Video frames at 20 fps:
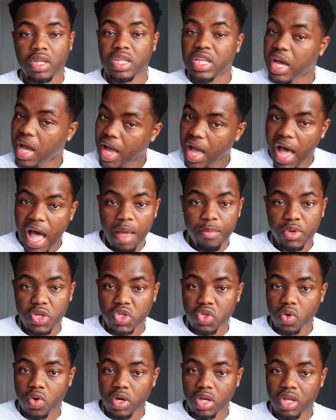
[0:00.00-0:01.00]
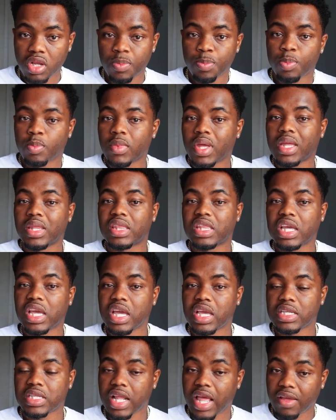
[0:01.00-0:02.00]
the high majority in
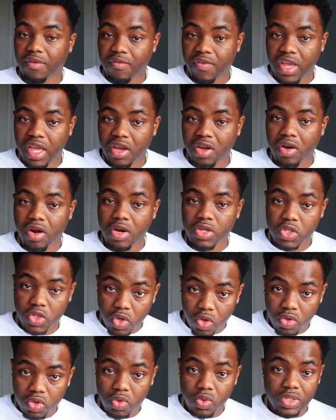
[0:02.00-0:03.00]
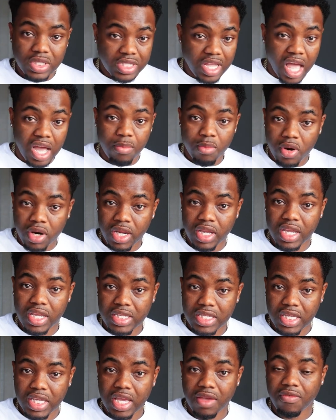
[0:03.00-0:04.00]
things like Vanguard's total stock market
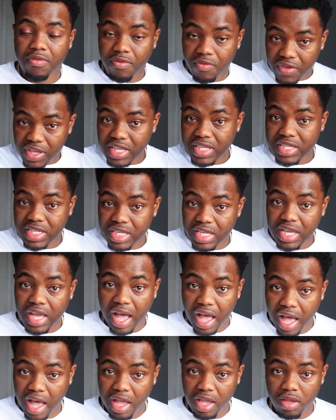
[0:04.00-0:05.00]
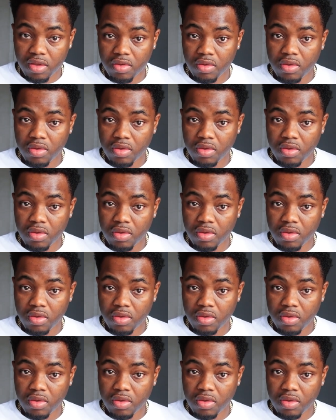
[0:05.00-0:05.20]
ETF, VTI.